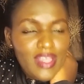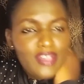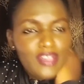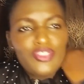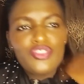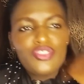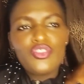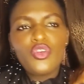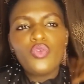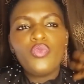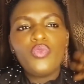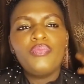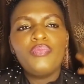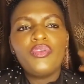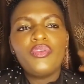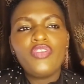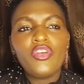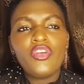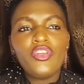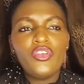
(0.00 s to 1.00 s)
So
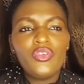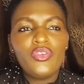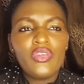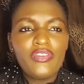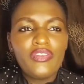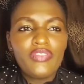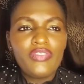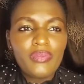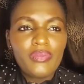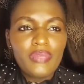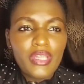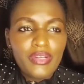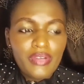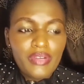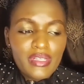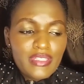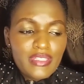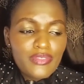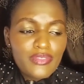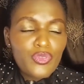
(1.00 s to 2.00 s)
before you give them
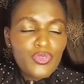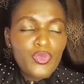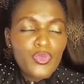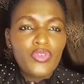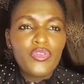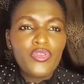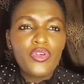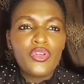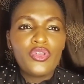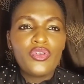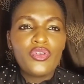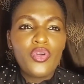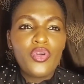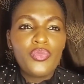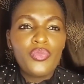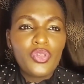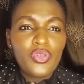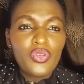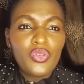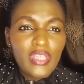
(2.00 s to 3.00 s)
directives, before you
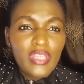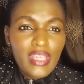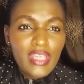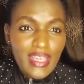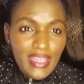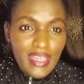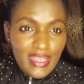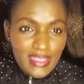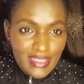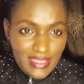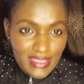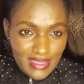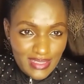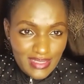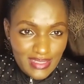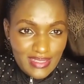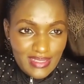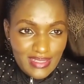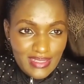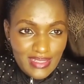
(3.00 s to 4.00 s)
communicate
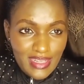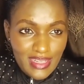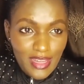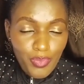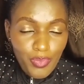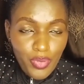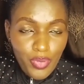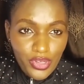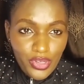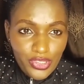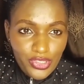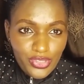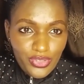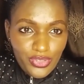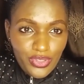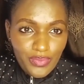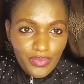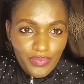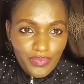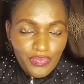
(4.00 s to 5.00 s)
a point to
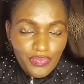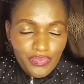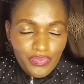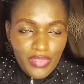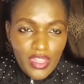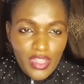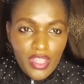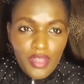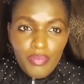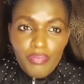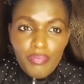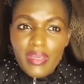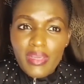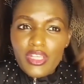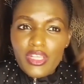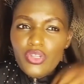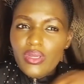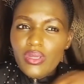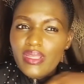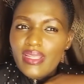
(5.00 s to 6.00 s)
them, make
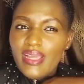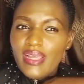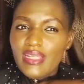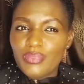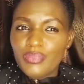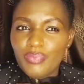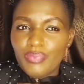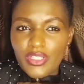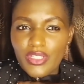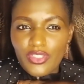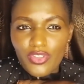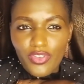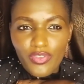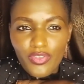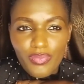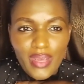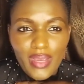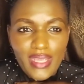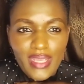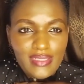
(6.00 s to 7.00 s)
sure they're at peace of
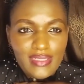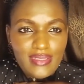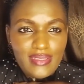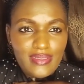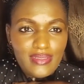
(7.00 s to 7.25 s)
mind.